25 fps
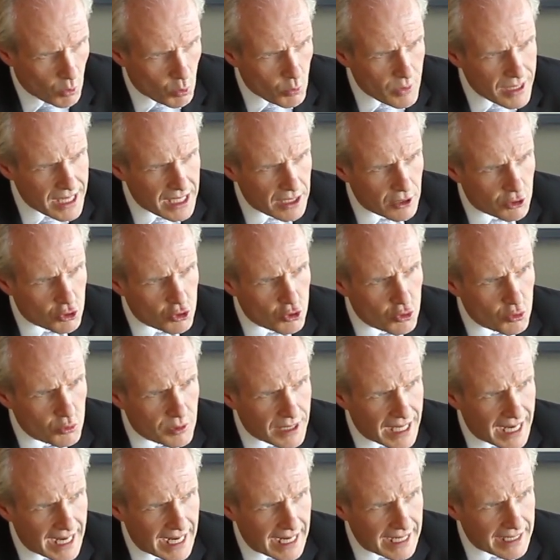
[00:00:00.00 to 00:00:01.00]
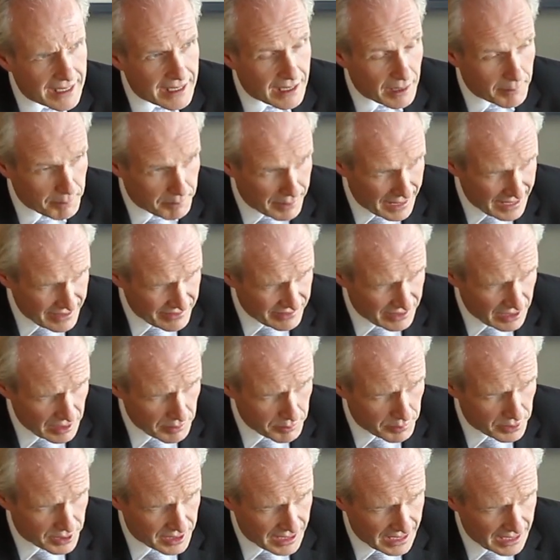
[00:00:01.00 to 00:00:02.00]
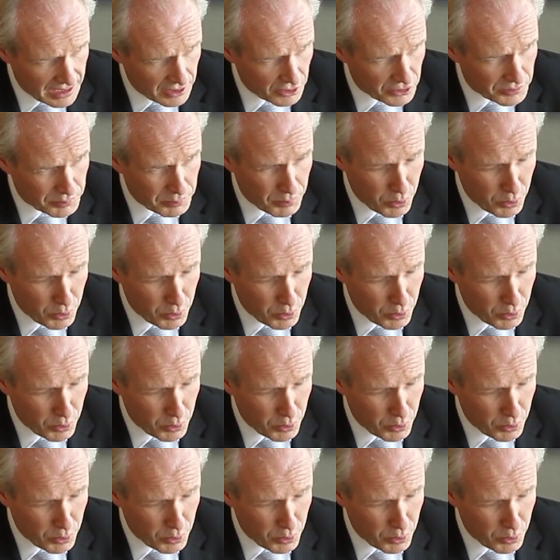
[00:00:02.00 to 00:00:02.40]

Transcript: we are today, Kempinski in particular, is